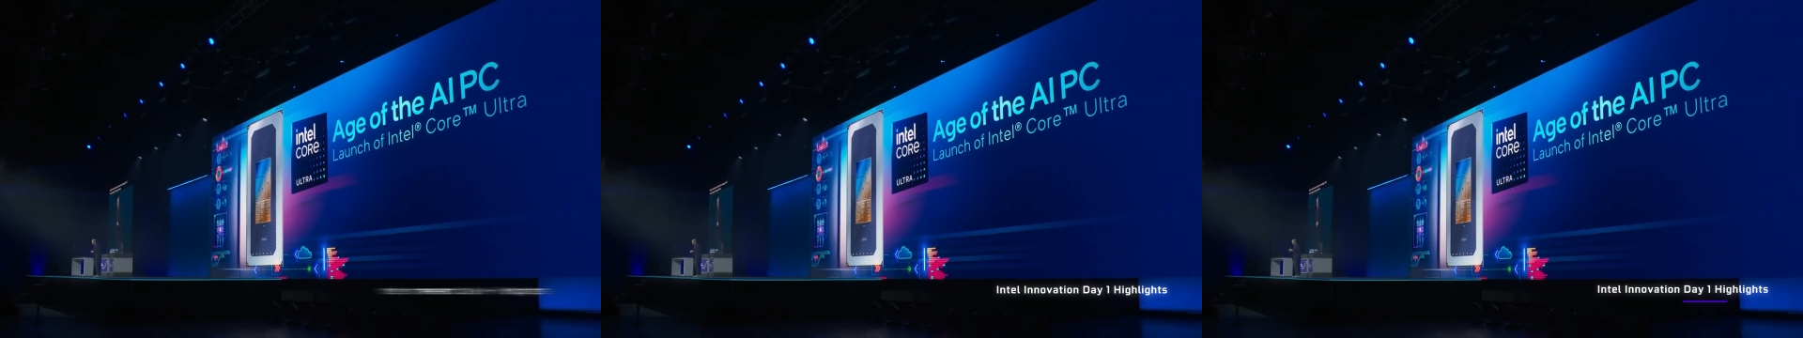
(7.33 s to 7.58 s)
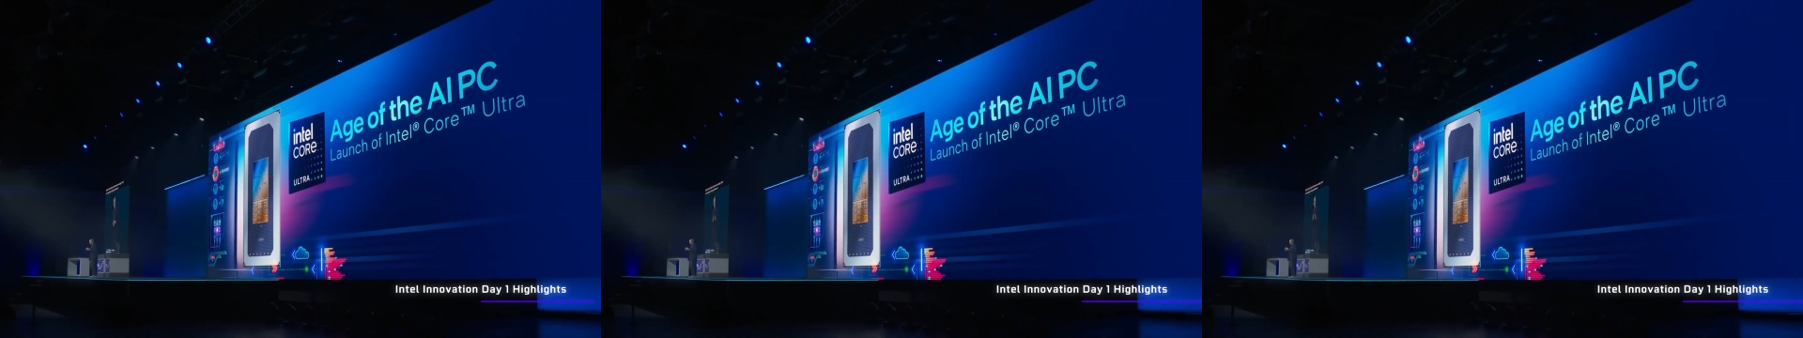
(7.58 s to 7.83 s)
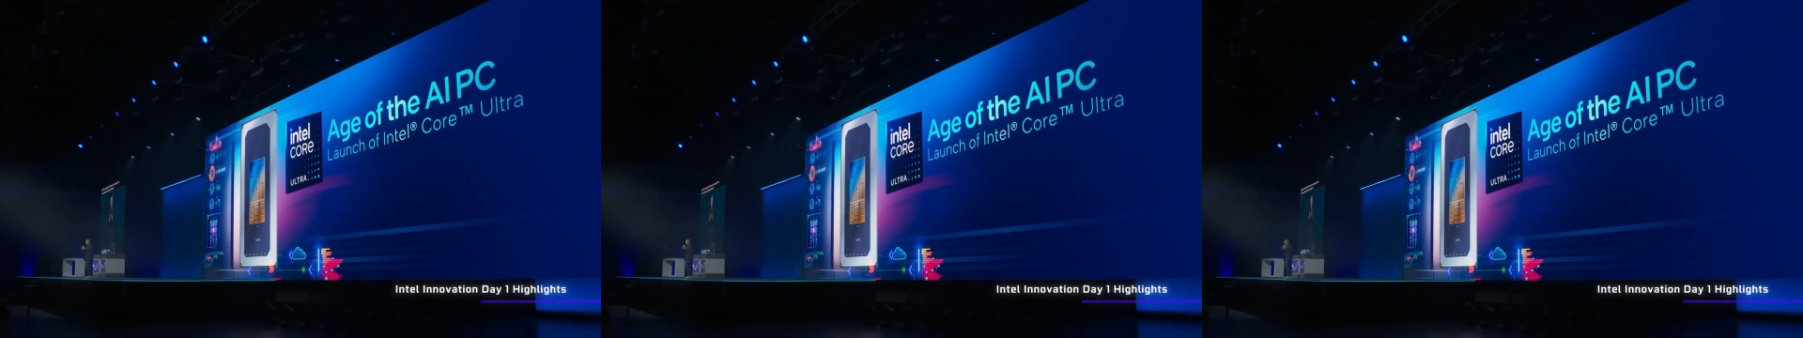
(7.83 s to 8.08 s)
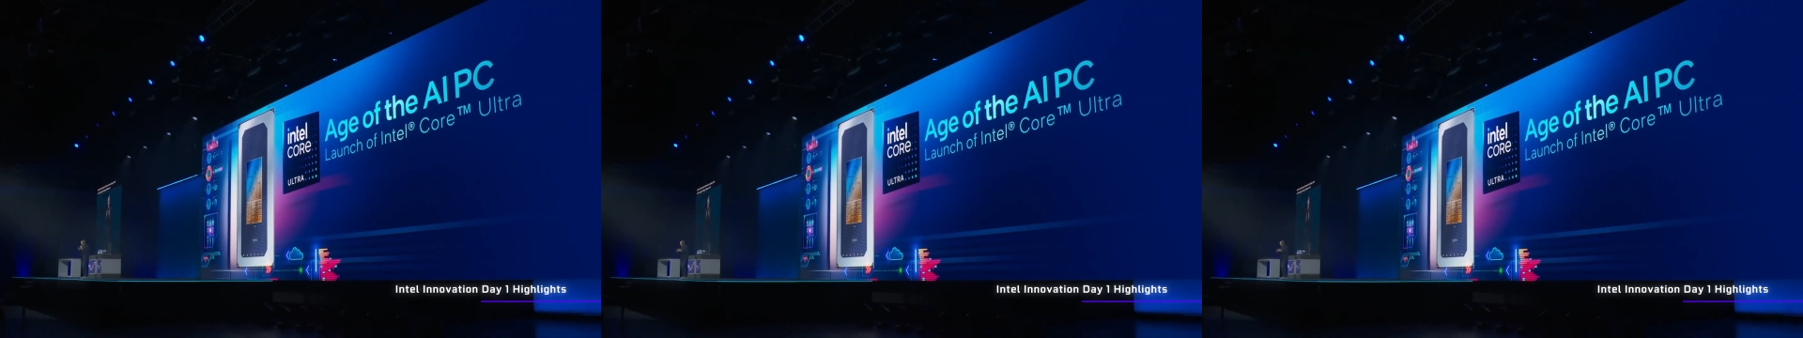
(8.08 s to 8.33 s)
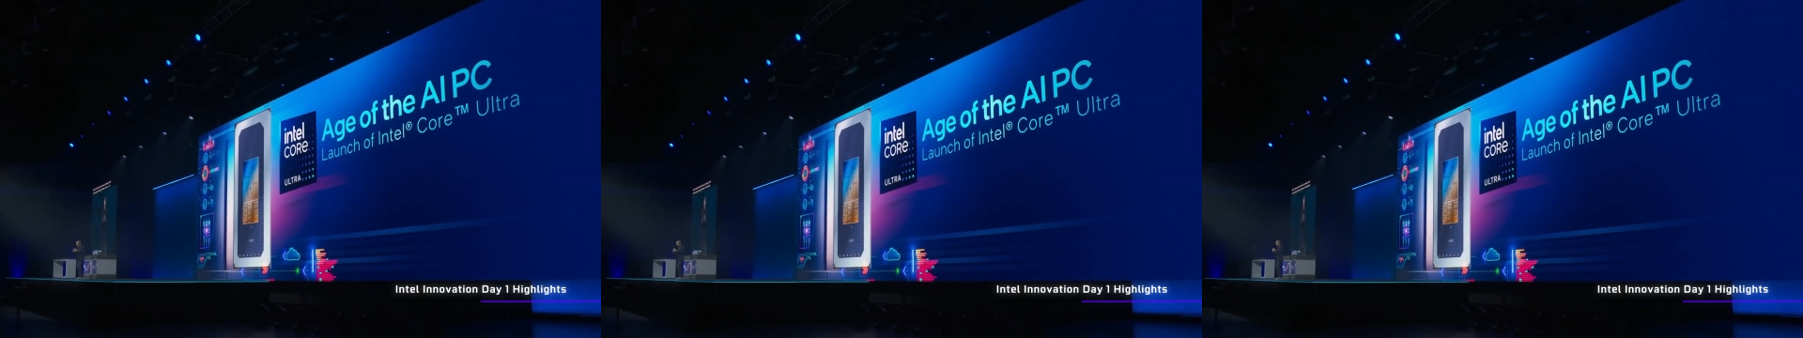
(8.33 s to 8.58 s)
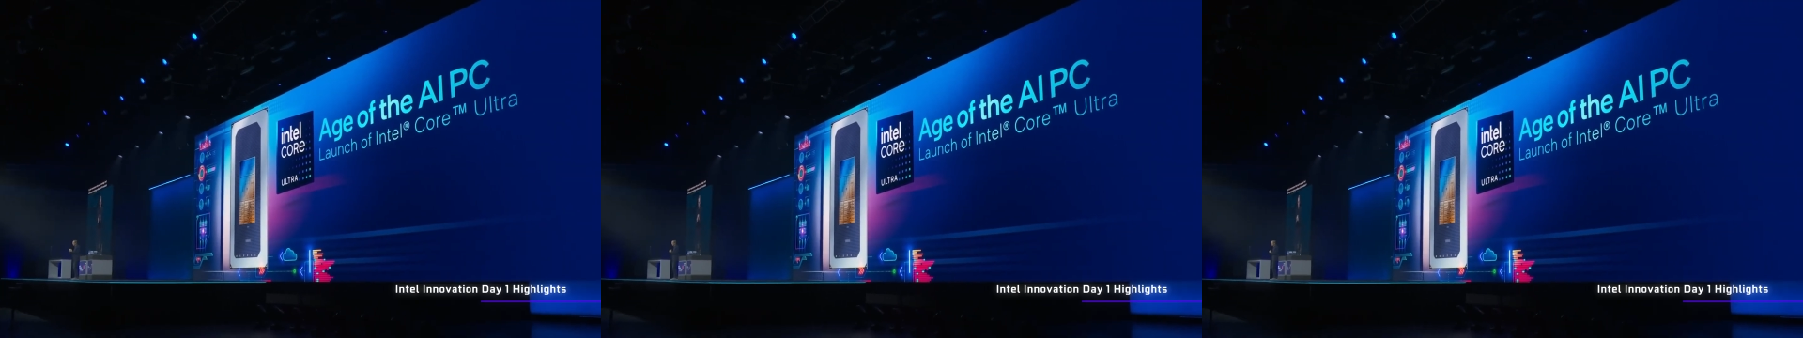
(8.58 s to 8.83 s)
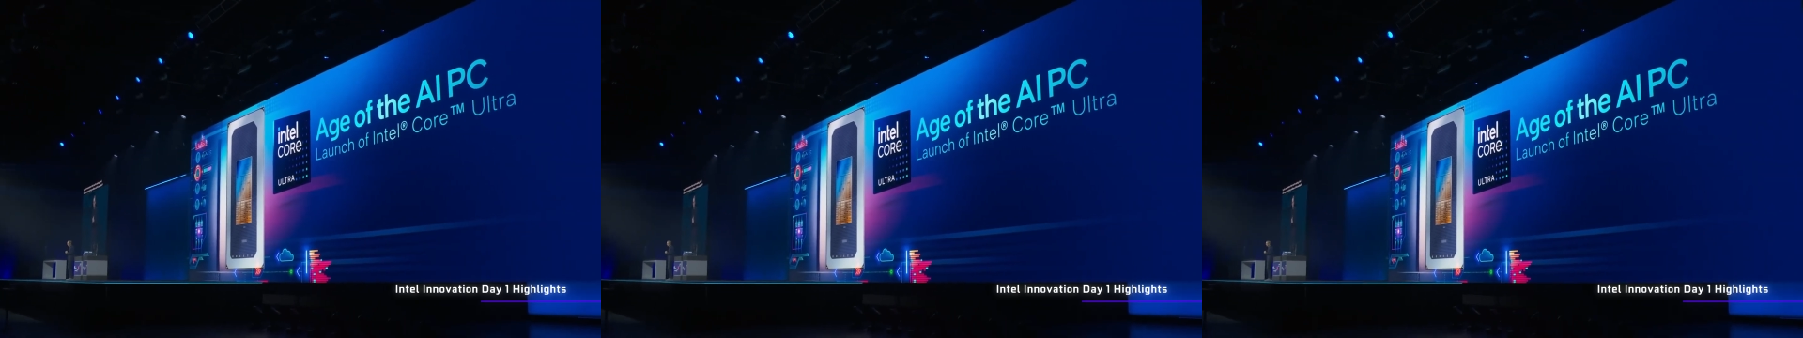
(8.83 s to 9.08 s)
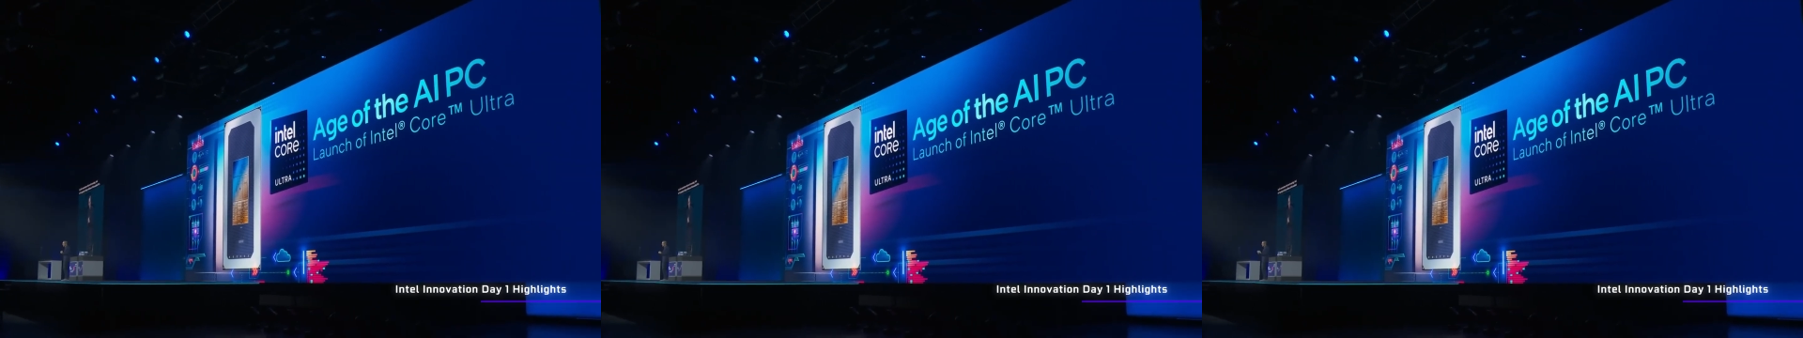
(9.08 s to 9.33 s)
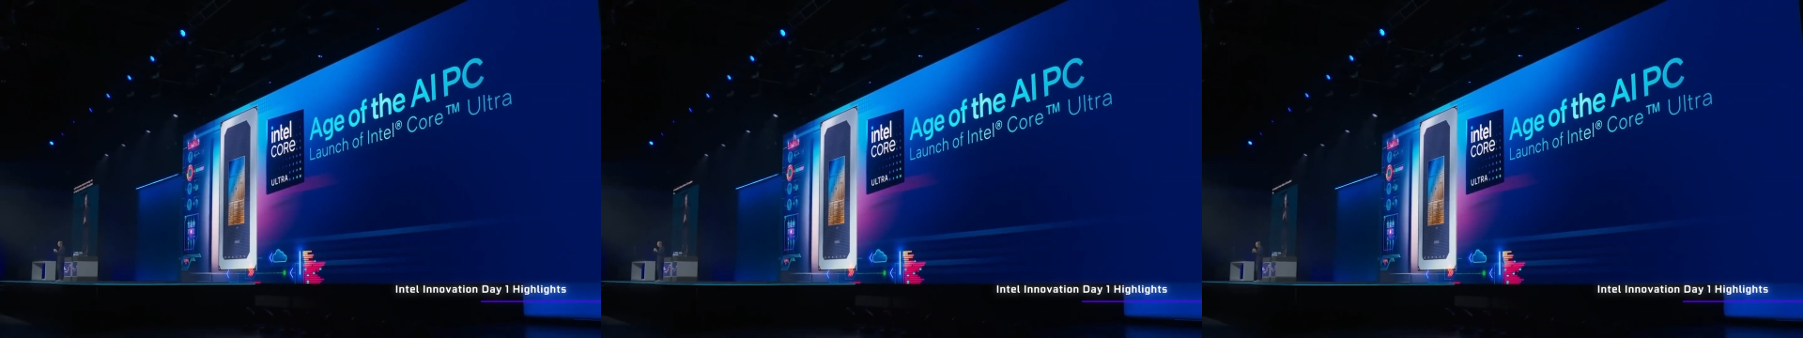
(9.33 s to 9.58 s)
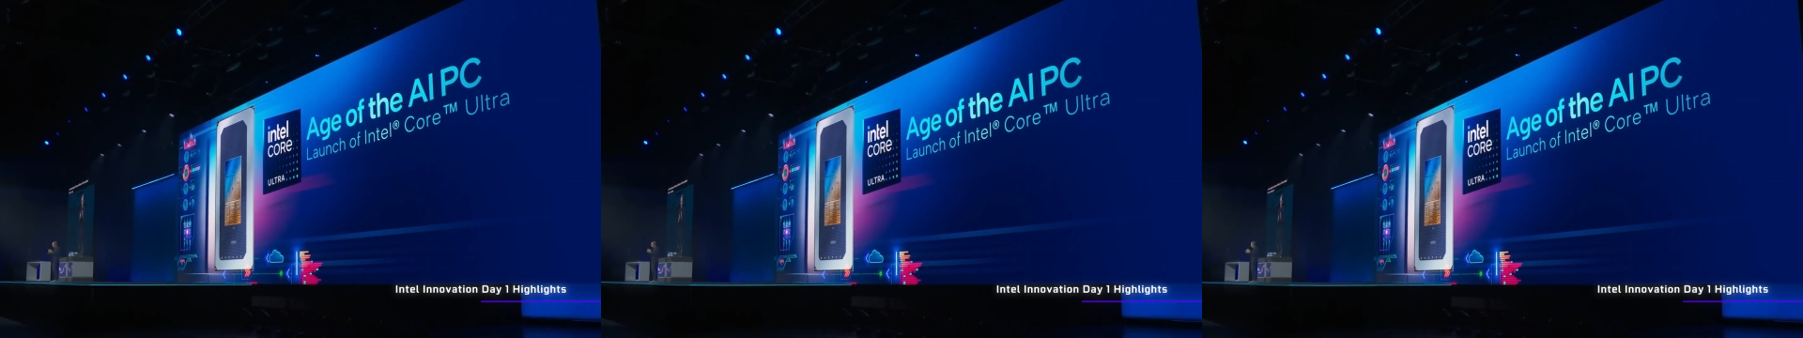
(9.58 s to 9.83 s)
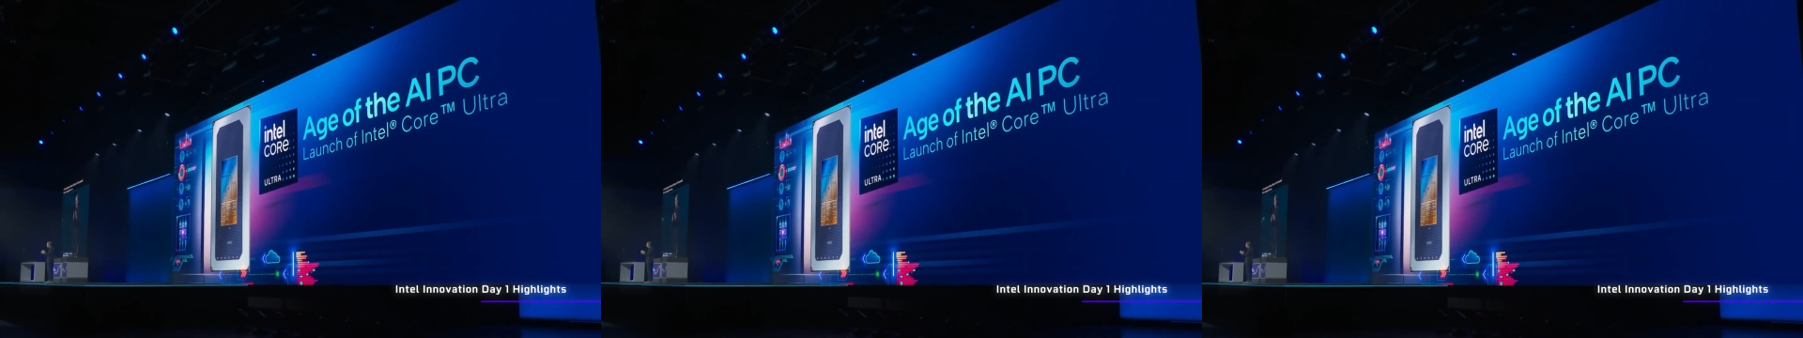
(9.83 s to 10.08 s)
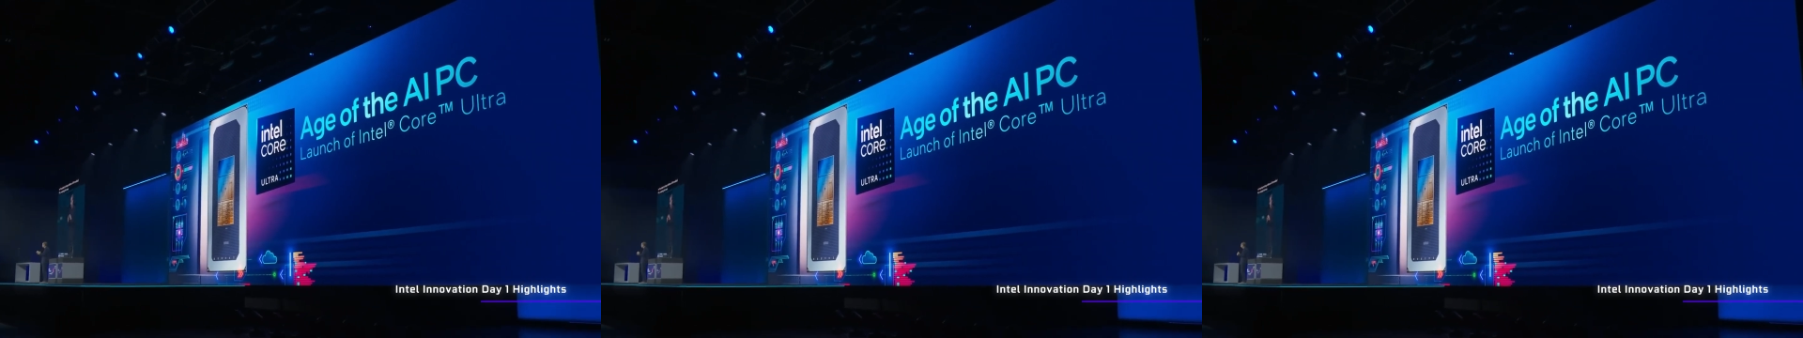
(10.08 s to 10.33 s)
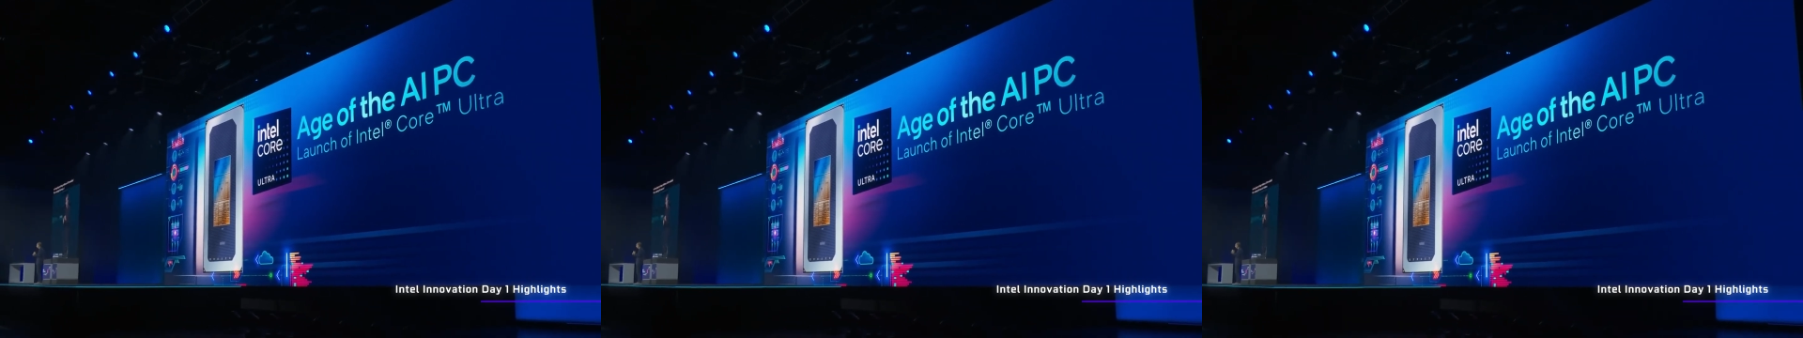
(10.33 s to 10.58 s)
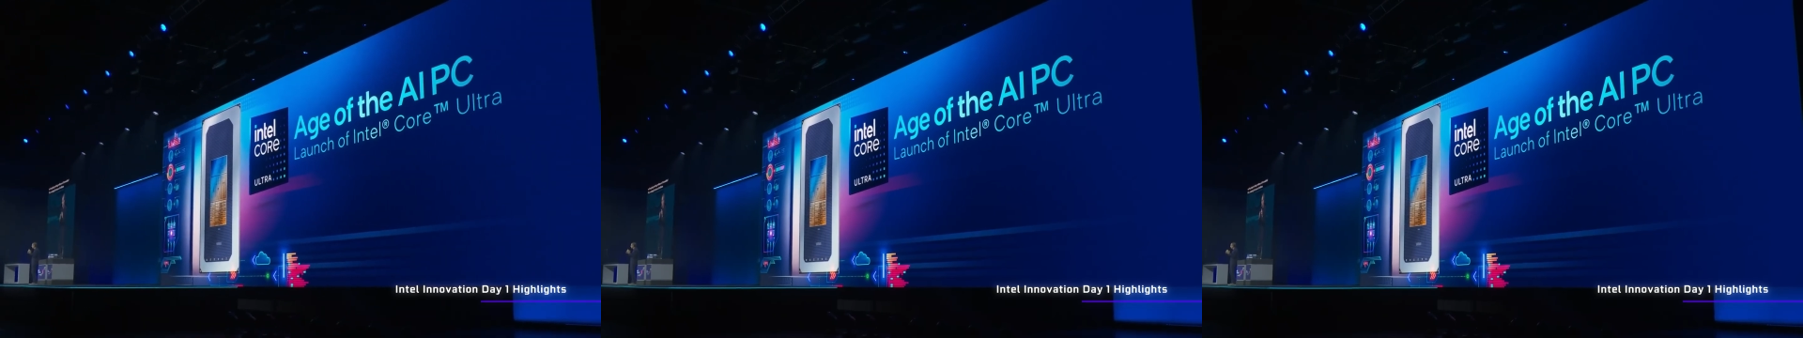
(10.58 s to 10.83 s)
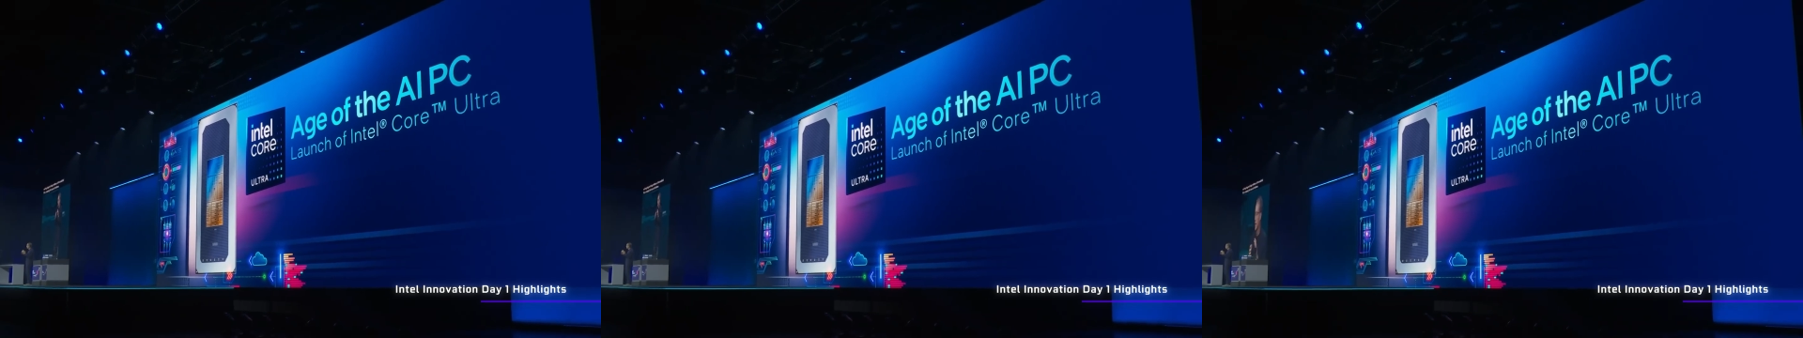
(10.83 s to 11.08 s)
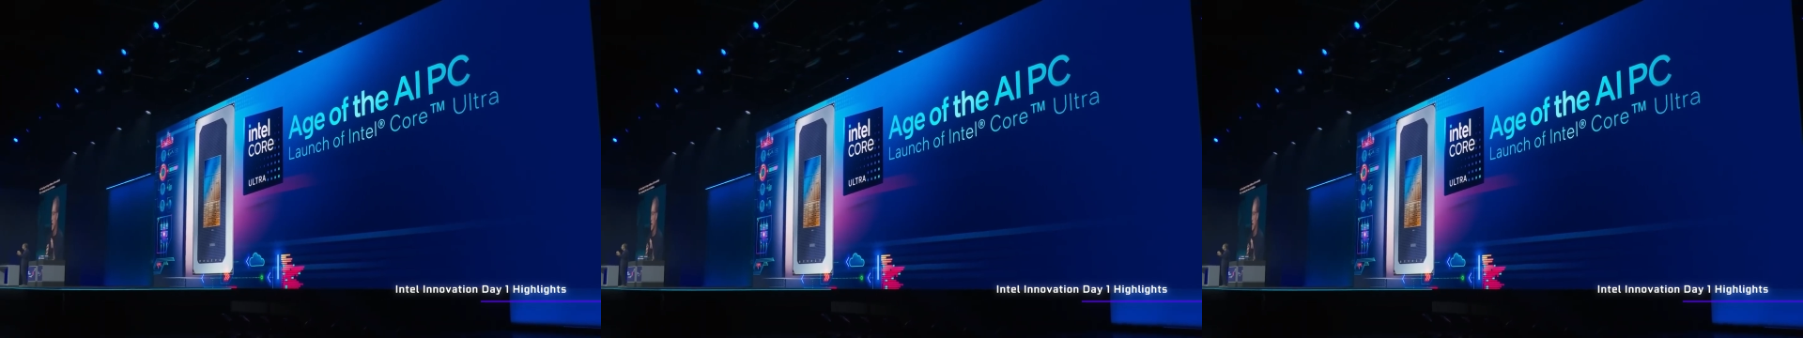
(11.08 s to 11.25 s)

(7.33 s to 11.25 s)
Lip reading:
(no speaker visible)